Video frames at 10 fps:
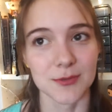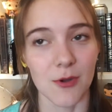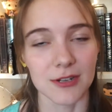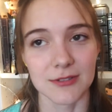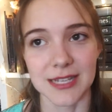just
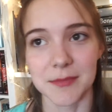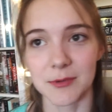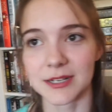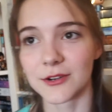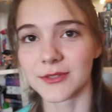walked outside my
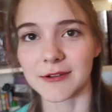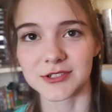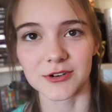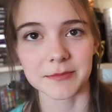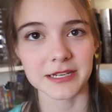window. That was
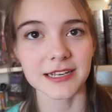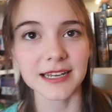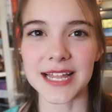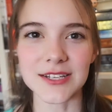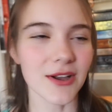creepy.
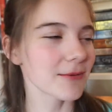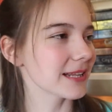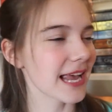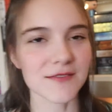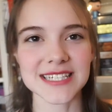That's all I
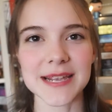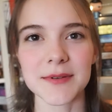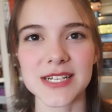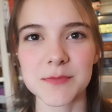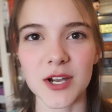really have to say
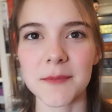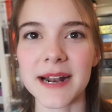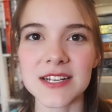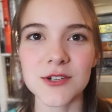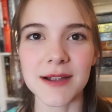about this book, but
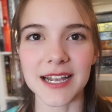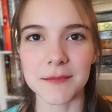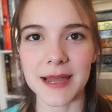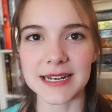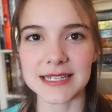I do
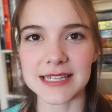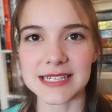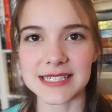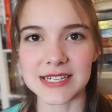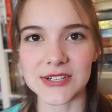recommend
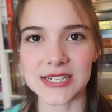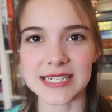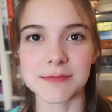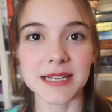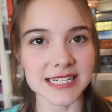this
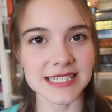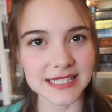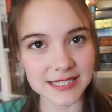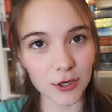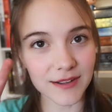series, mini
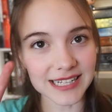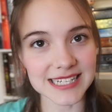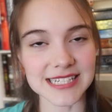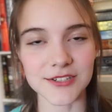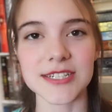novella
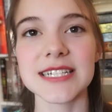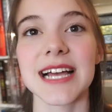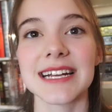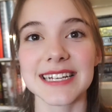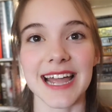series.
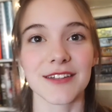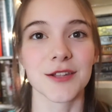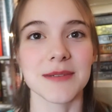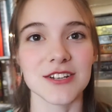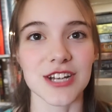I did count
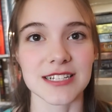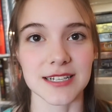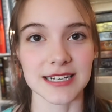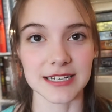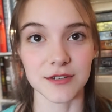them each as
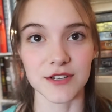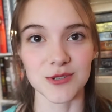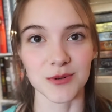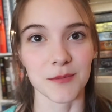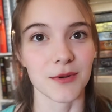an
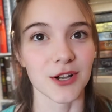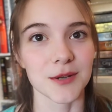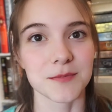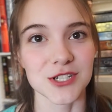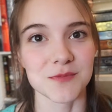individual
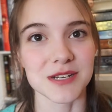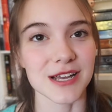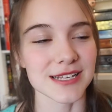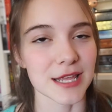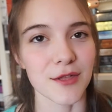book just
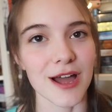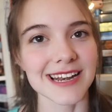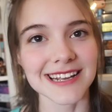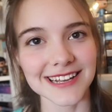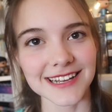because I thought,